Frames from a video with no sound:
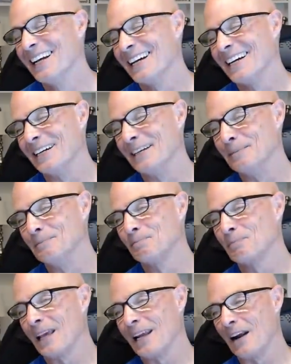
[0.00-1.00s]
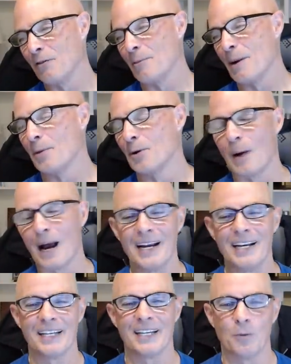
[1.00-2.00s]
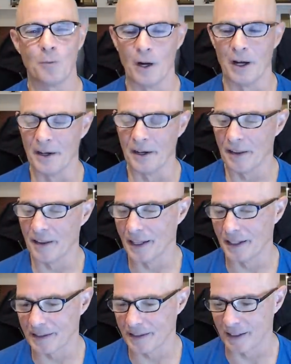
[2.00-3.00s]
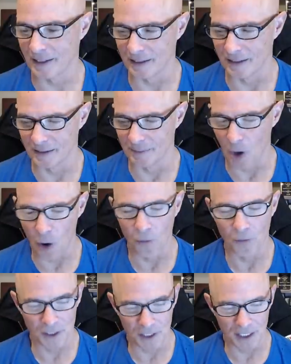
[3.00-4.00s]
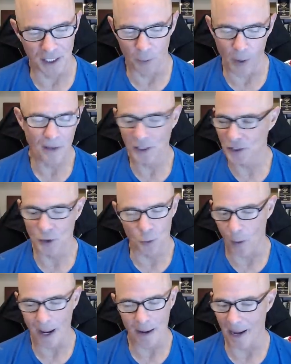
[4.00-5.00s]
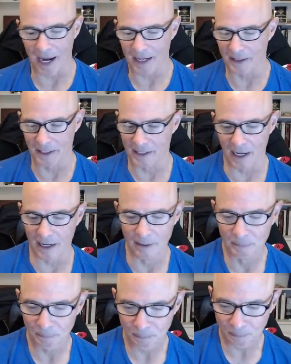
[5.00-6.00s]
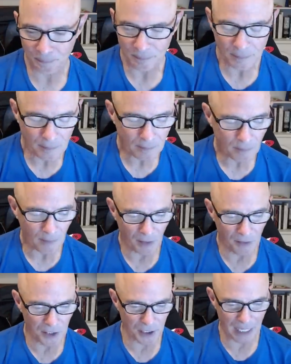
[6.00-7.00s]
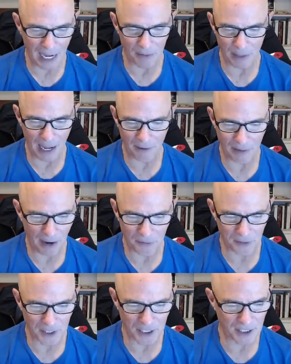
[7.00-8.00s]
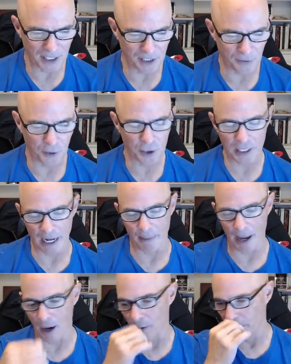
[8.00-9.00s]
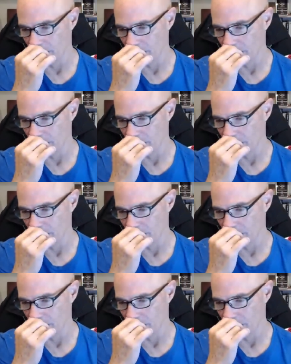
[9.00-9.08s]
um, and I remember riding in one that uh, Mahovitz did. Way this is way back in the day. This is at, at, after these things first came out.